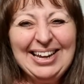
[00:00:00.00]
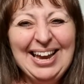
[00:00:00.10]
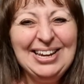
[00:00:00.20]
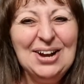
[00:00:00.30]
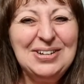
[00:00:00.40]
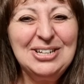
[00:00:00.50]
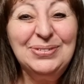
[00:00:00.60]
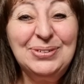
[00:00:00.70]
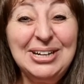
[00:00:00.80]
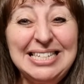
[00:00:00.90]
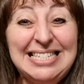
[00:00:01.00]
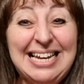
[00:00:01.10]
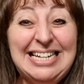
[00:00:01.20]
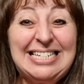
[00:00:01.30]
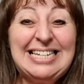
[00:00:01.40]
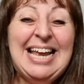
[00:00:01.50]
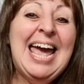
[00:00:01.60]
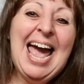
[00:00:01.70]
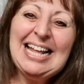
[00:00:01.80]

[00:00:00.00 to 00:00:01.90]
going to head over to the workstation